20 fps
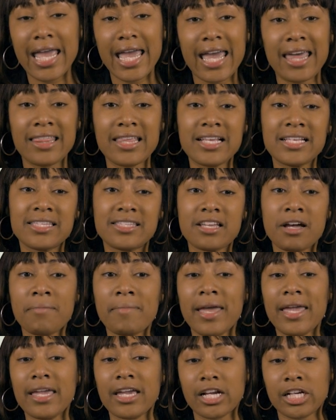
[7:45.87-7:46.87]
and then some
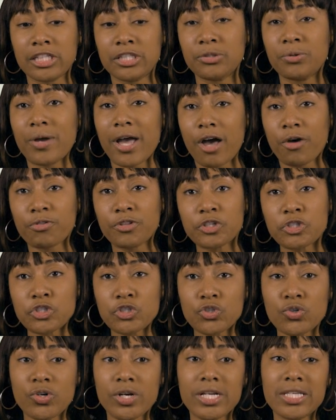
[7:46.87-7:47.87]
may include health
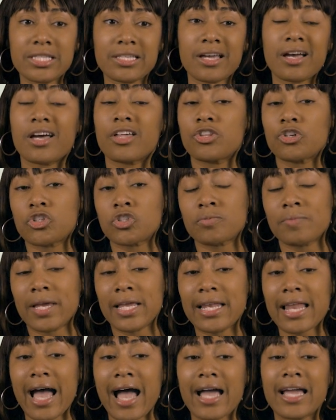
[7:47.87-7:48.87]
insurance and others
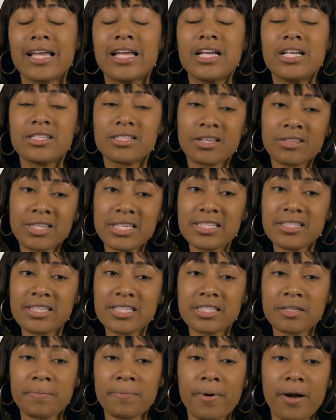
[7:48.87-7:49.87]
may not. So this
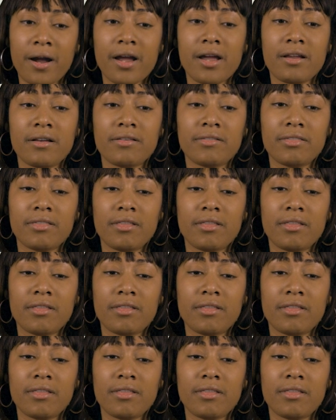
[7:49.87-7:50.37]
is a part